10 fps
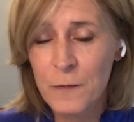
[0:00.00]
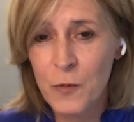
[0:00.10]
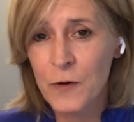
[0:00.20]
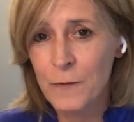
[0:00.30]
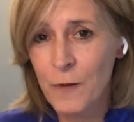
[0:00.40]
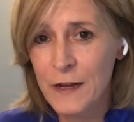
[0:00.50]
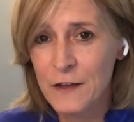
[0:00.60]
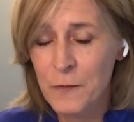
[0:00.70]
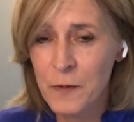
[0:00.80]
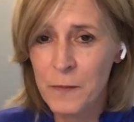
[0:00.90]
important way
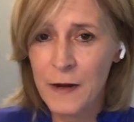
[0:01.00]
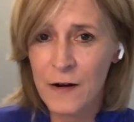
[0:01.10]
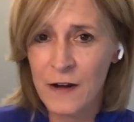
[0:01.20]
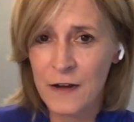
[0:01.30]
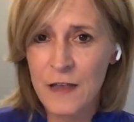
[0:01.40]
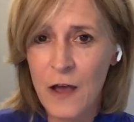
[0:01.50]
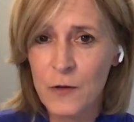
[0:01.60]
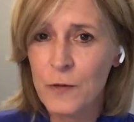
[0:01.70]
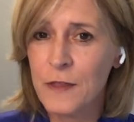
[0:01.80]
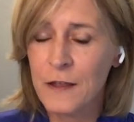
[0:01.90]
you prepare is how
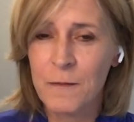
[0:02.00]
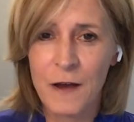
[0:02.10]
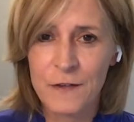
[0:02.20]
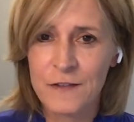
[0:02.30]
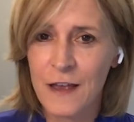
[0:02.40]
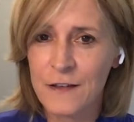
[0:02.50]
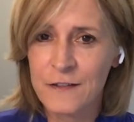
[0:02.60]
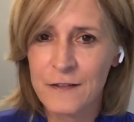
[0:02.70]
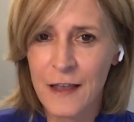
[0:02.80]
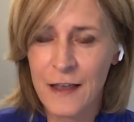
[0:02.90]
you think about
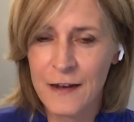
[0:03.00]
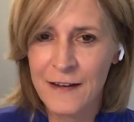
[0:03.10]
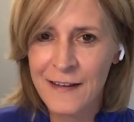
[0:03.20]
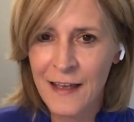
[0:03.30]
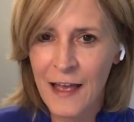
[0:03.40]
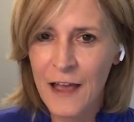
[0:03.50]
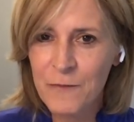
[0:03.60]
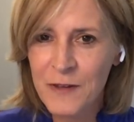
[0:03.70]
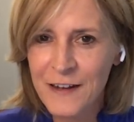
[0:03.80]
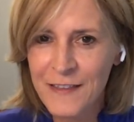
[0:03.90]
sex. And
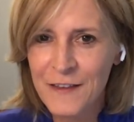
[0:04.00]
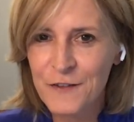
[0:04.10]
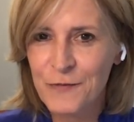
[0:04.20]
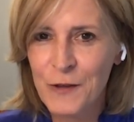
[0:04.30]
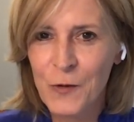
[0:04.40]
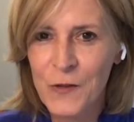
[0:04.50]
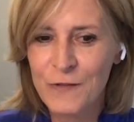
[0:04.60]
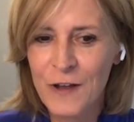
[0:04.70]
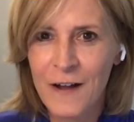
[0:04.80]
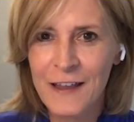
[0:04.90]
I've been in this field of
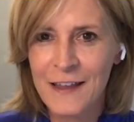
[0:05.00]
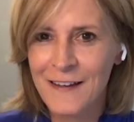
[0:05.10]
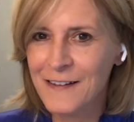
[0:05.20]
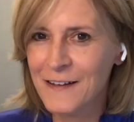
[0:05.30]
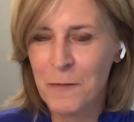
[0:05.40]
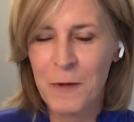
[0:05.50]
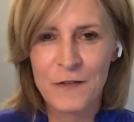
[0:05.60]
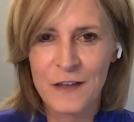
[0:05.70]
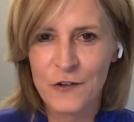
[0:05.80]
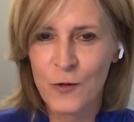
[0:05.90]
talking
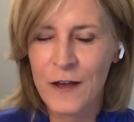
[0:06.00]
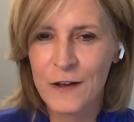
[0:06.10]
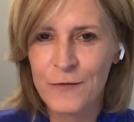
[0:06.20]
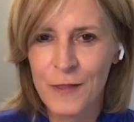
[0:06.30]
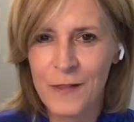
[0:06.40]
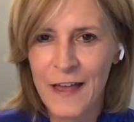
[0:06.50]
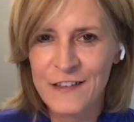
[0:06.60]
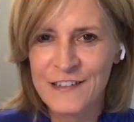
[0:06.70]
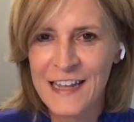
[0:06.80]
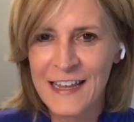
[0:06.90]
about sexuality for the
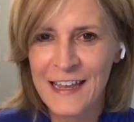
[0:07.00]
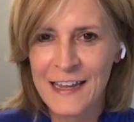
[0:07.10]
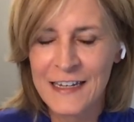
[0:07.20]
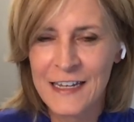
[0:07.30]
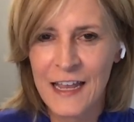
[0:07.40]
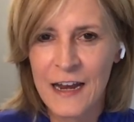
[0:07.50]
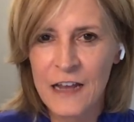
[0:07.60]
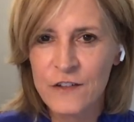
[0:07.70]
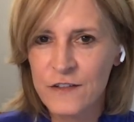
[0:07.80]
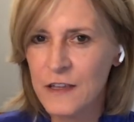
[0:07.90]
last decade, and
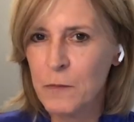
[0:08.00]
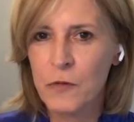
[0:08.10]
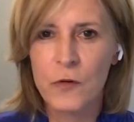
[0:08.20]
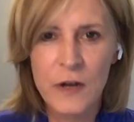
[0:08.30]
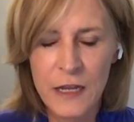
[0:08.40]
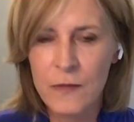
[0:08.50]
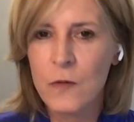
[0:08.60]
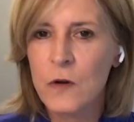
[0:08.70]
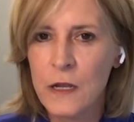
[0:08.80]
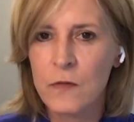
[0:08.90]
I just keep learning and
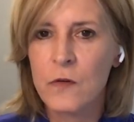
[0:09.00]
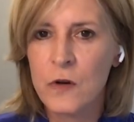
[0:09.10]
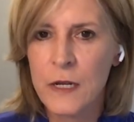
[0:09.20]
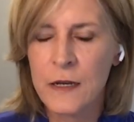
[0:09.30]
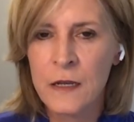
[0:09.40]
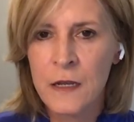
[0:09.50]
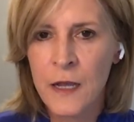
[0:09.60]
learning and learning.